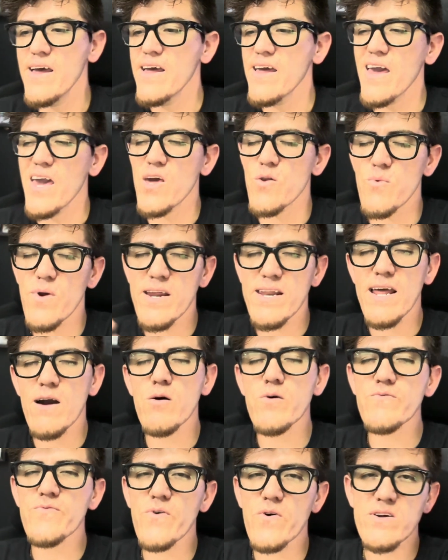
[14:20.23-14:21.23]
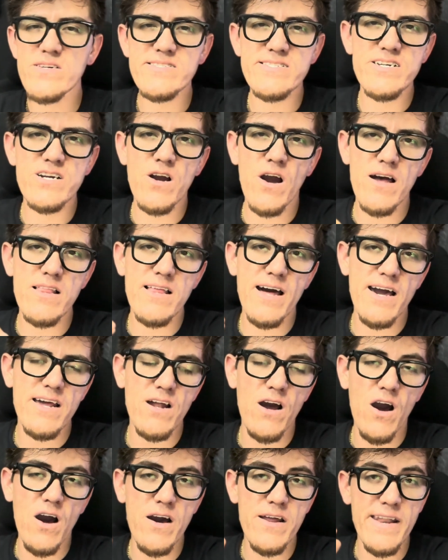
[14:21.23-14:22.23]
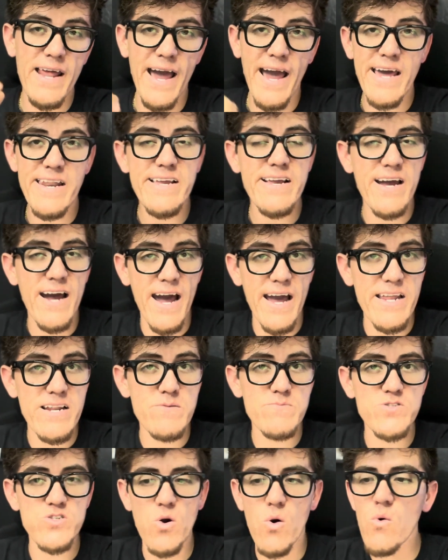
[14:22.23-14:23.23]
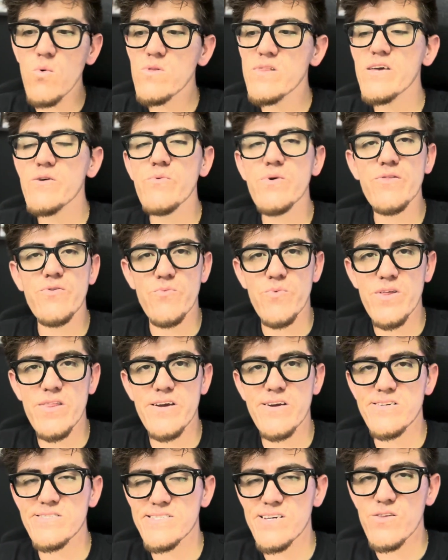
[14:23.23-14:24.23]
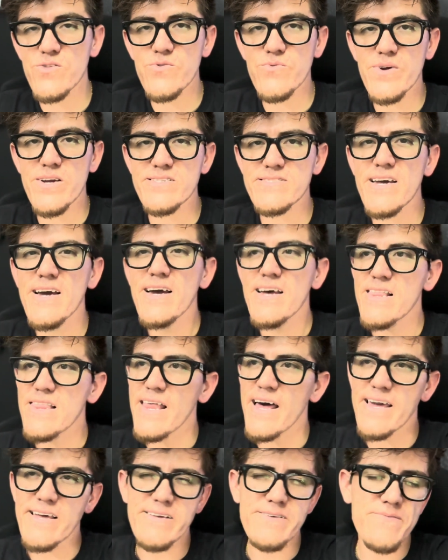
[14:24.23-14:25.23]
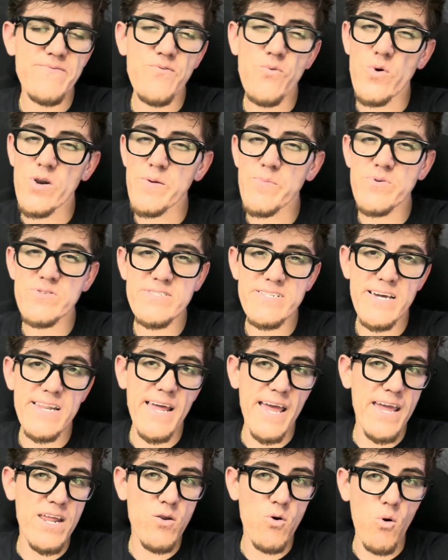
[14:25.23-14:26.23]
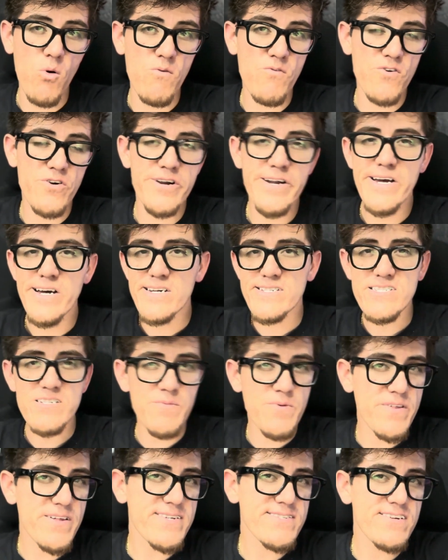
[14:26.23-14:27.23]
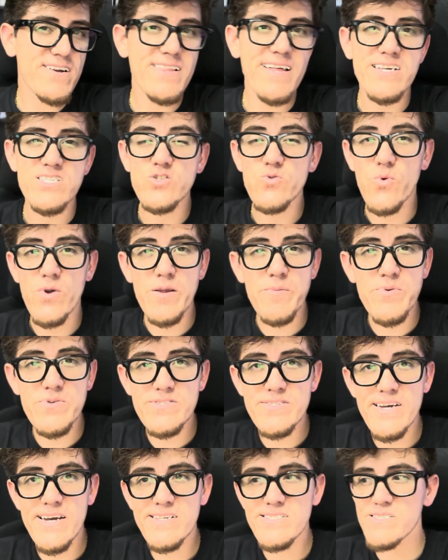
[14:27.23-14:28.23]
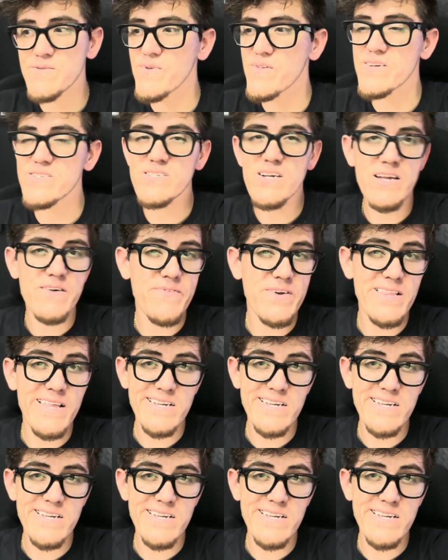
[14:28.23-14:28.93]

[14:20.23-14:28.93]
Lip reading: And right now I'm focusing a lot on adding items only with really good sell-through rates, like 40% and over. Some of these are like 20%, some of these are even like